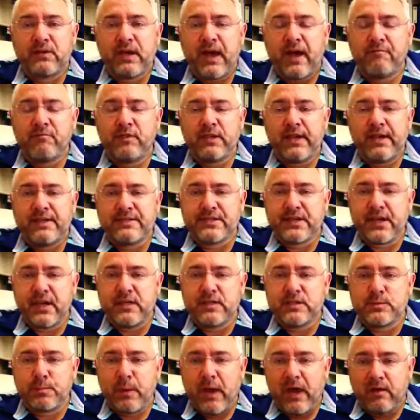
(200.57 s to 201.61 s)
to have the
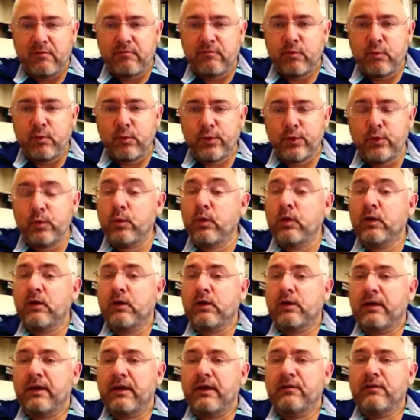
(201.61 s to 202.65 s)
essays back for you
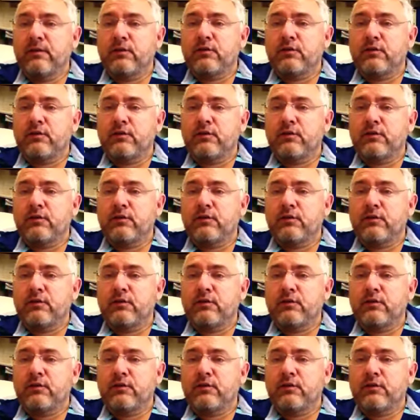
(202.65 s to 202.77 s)
in the